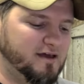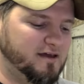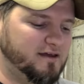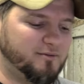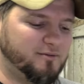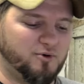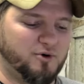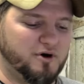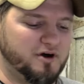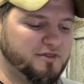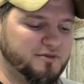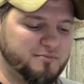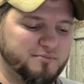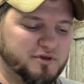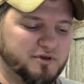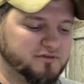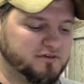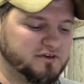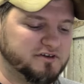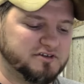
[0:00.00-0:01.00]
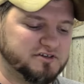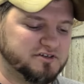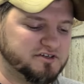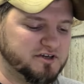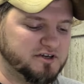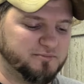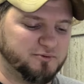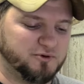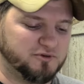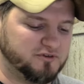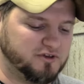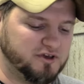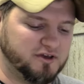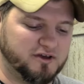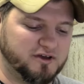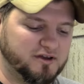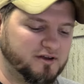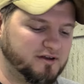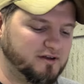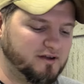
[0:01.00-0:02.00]
Number one, the musicianship was
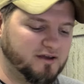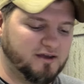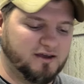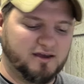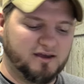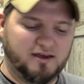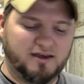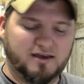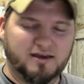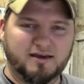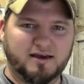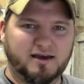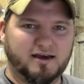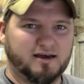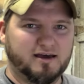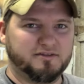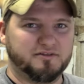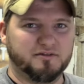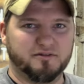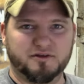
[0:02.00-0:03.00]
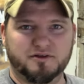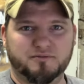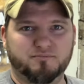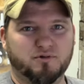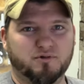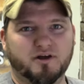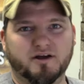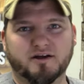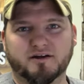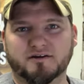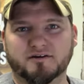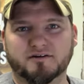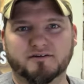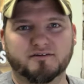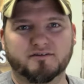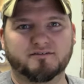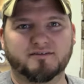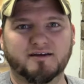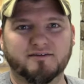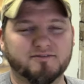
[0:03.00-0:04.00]
good. The lead player
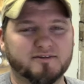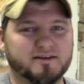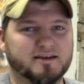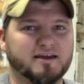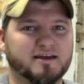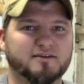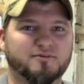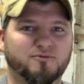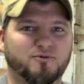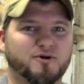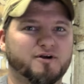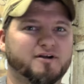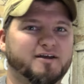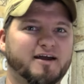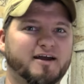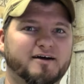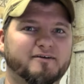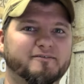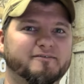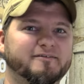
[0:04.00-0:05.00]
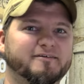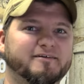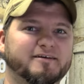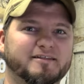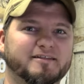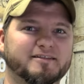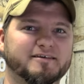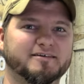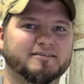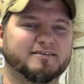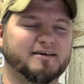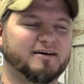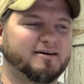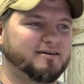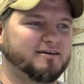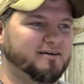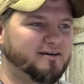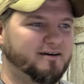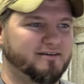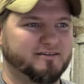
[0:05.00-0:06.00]
is definitely getting a workout in this
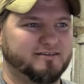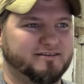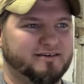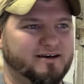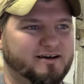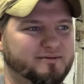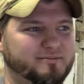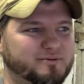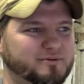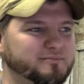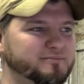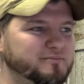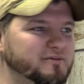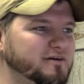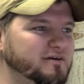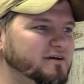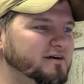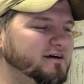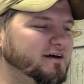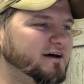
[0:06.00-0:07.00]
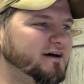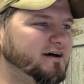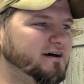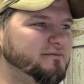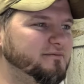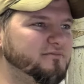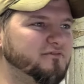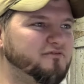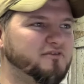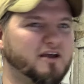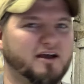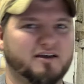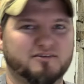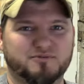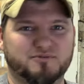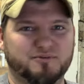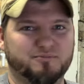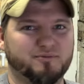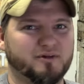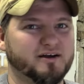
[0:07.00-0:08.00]
on this album. If you guys
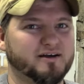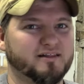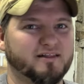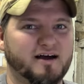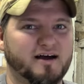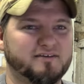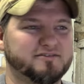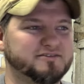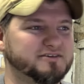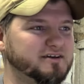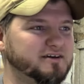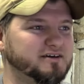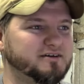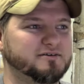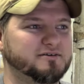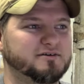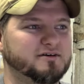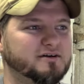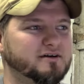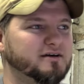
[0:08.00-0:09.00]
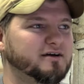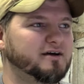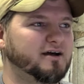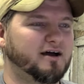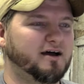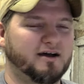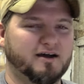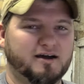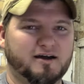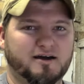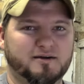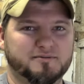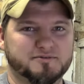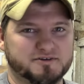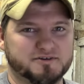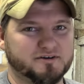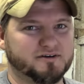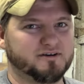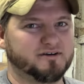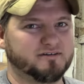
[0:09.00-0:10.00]
were to play a live show, I'm
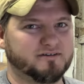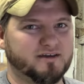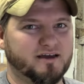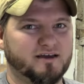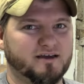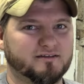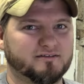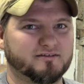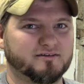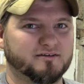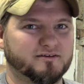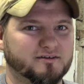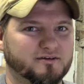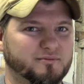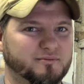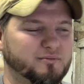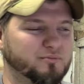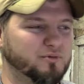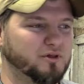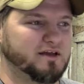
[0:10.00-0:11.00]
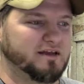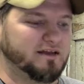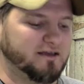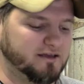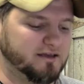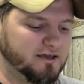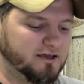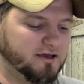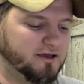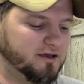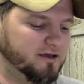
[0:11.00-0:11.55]
sure his hands are going to be bleeding.